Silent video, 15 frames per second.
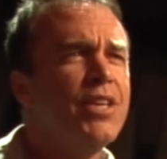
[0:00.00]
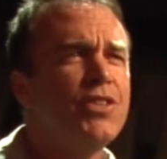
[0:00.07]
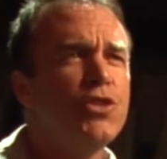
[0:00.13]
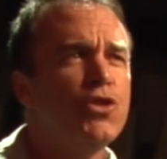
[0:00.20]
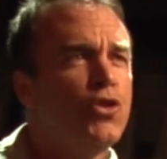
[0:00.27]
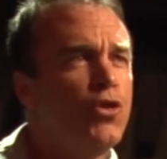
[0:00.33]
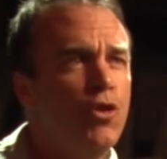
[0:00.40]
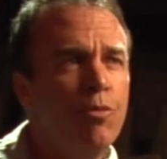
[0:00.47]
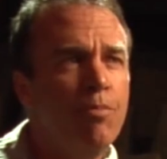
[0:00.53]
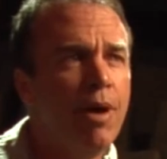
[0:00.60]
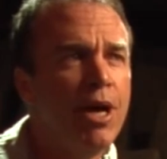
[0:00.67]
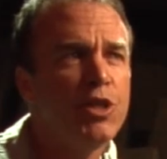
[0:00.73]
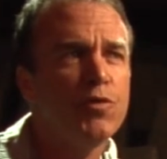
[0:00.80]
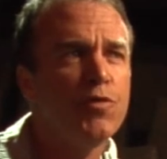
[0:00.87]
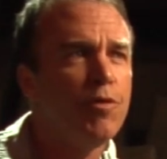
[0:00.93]
Is it too
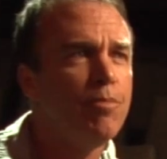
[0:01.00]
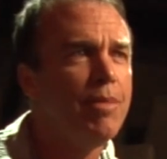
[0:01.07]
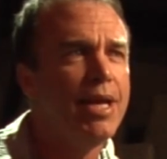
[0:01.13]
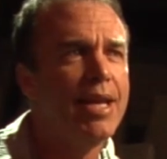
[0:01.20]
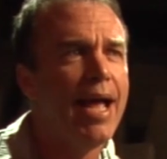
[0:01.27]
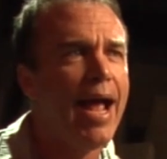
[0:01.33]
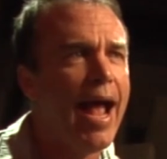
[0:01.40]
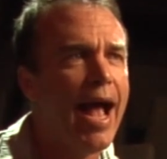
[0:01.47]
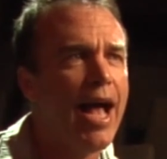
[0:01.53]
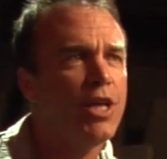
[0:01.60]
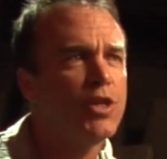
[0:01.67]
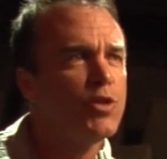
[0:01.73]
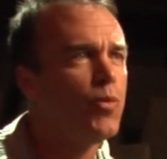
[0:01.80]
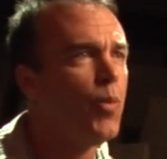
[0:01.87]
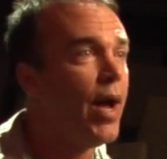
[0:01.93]
much for me to
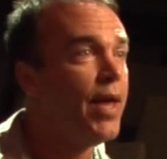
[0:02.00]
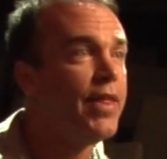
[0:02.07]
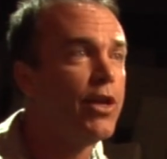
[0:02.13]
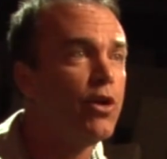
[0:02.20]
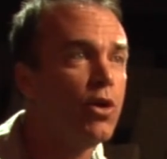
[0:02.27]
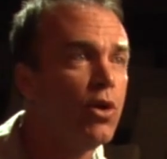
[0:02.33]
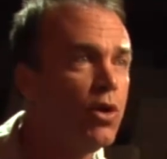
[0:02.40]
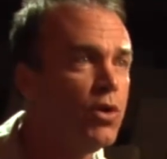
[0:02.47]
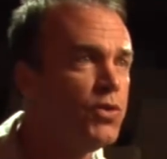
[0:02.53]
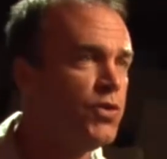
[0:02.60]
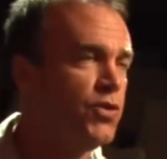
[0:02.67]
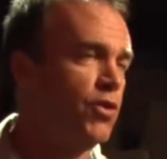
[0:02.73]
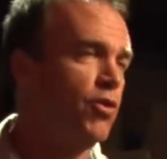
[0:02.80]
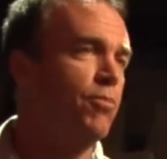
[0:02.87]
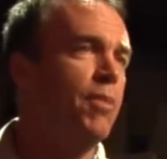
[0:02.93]
ask why that
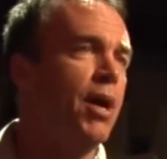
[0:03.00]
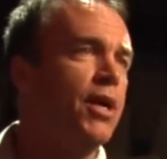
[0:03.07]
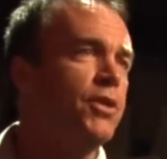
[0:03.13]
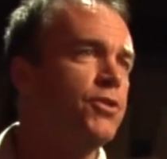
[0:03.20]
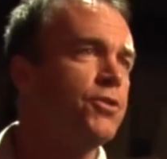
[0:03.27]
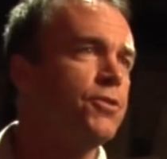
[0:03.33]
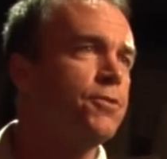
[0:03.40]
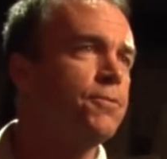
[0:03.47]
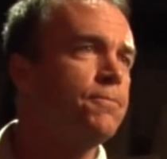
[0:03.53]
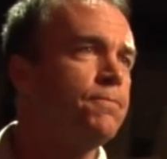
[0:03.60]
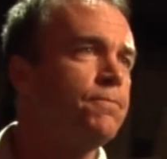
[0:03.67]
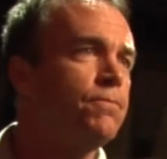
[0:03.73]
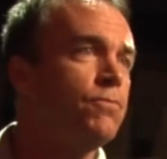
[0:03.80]
hurts so much?